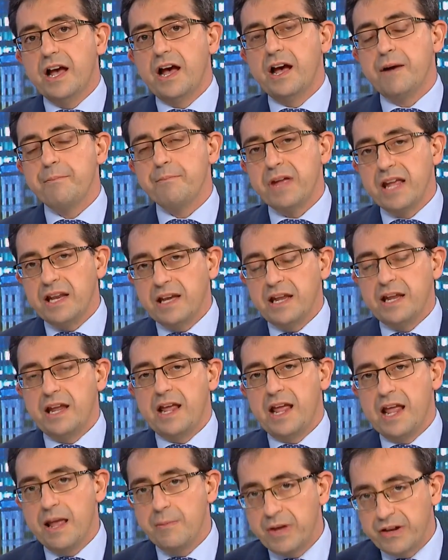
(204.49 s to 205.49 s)
uh,
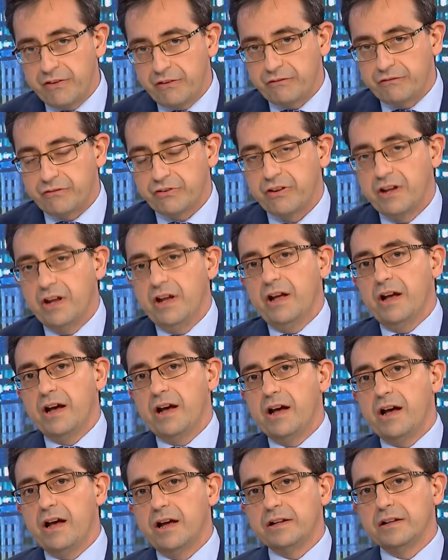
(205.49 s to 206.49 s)
many eminent
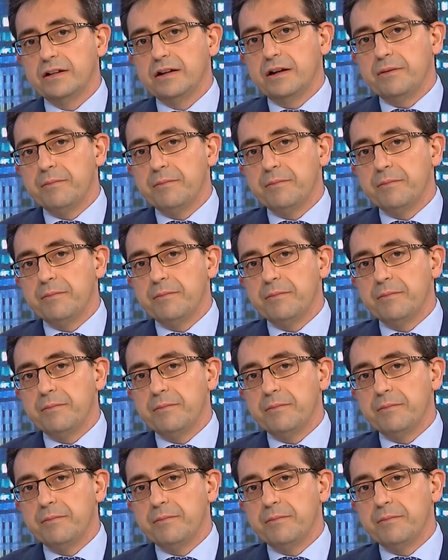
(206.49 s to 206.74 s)
uh,